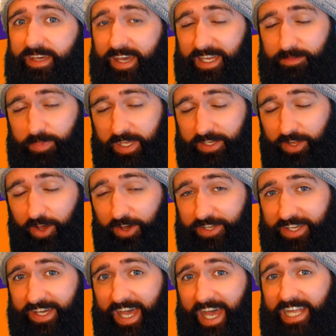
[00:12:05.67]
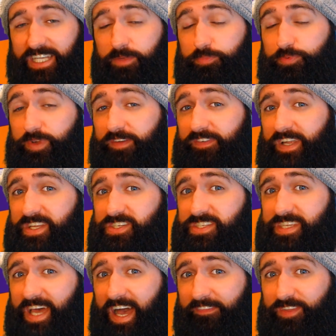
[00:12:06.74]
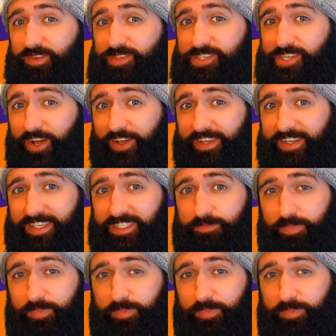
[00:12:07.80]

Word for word: It'd be an honor and a privilege to have you join us.